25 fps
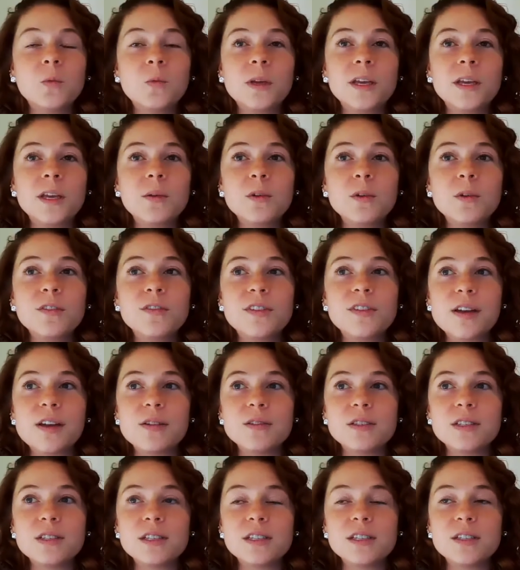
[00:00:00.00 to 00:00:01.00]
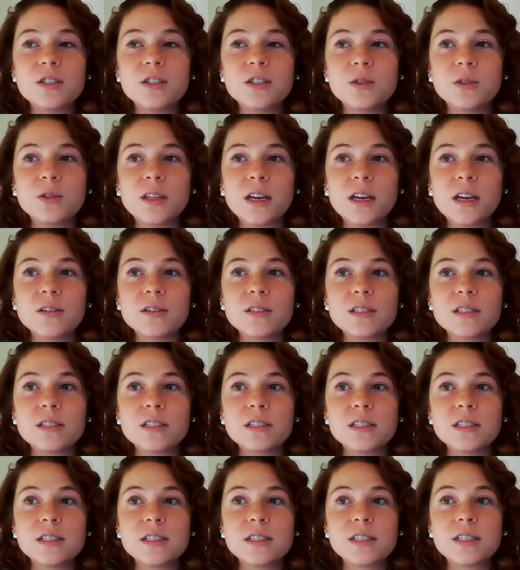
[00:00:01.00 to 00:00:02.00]
we were founded in
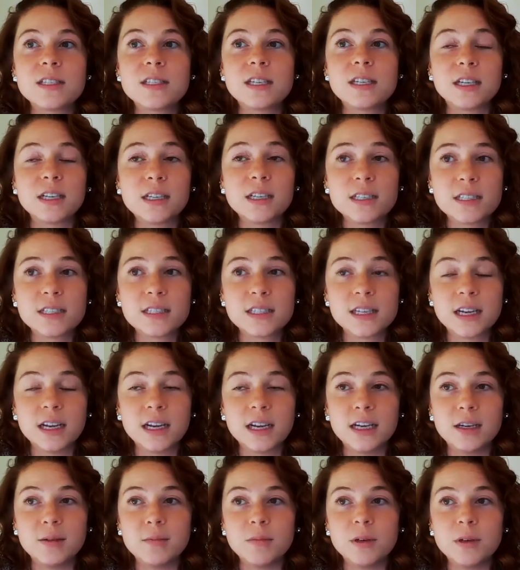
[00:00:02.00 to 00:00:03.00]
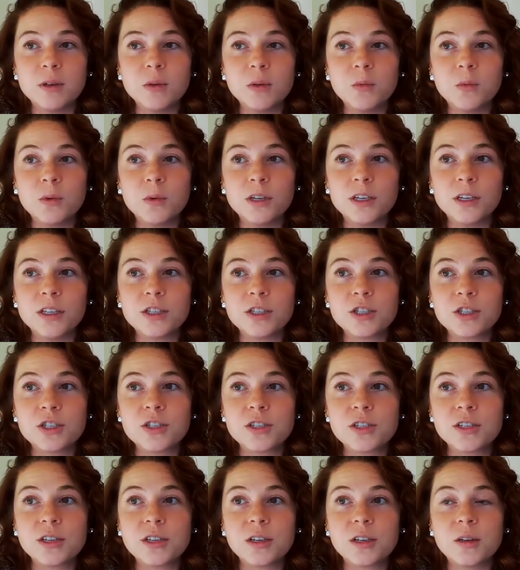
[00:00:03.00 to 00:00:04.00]
2006,
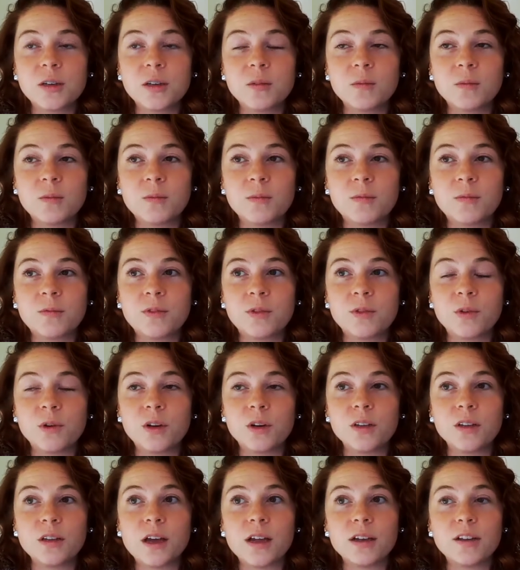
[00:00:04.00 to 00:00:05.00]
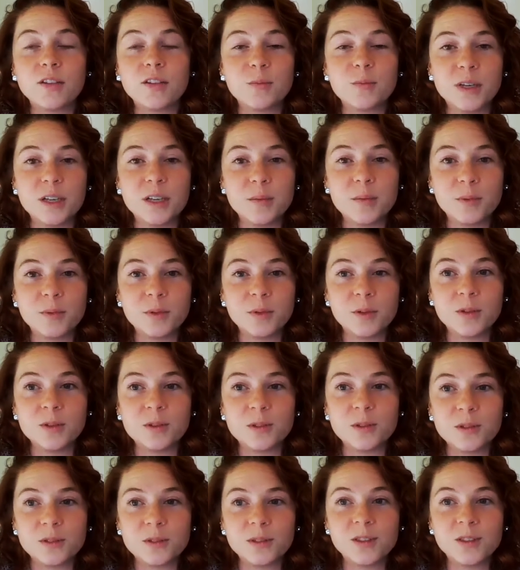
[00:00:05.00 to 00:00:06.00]
which for a lot of
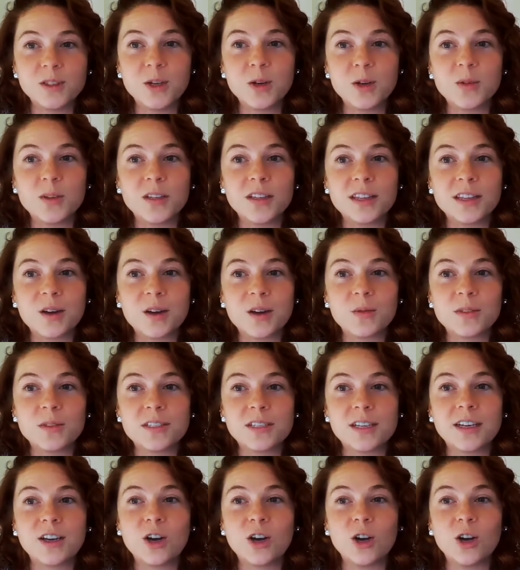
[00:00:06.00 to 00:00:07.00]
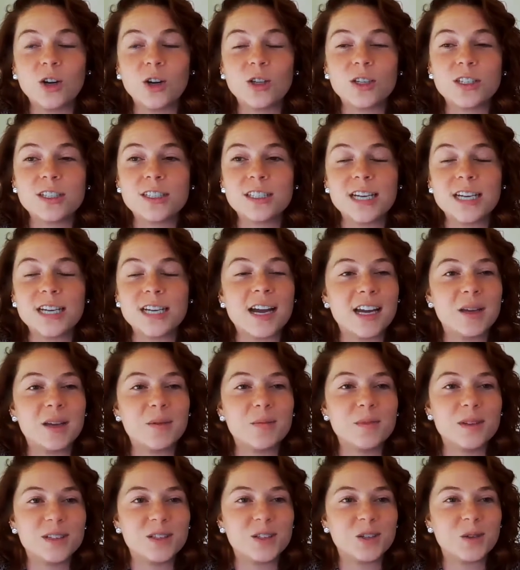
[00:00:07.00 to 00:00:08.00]
people know that was a hard
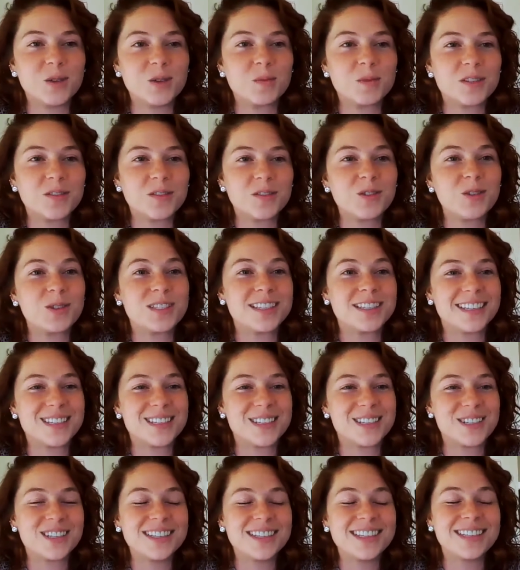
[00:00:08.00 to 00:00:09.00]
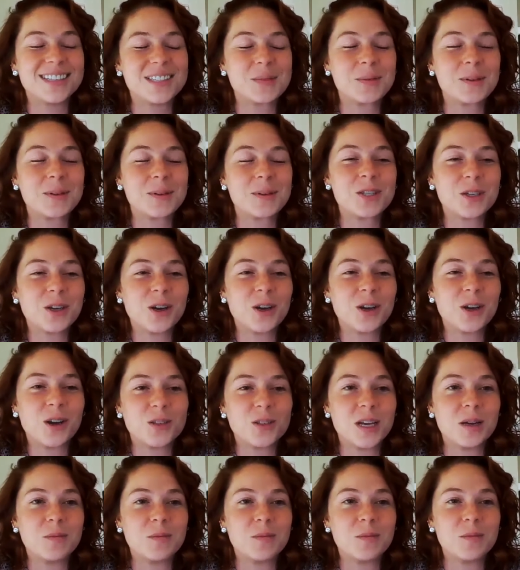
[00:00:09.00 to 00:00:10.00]
time in terms of recession, especially a hard
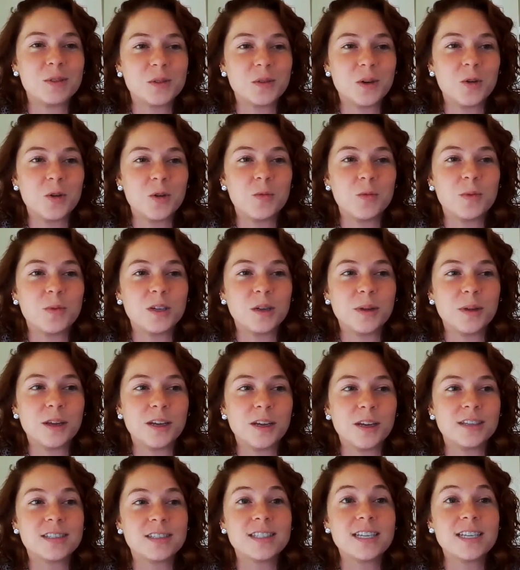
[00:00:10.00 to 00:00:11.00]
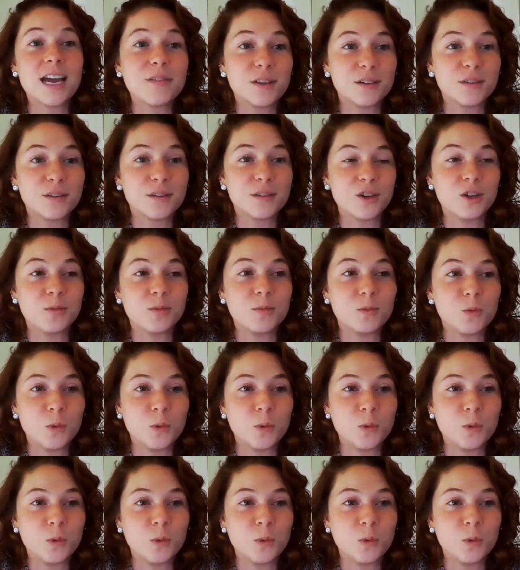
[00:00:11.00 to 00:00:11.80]
time to open up a staffing firm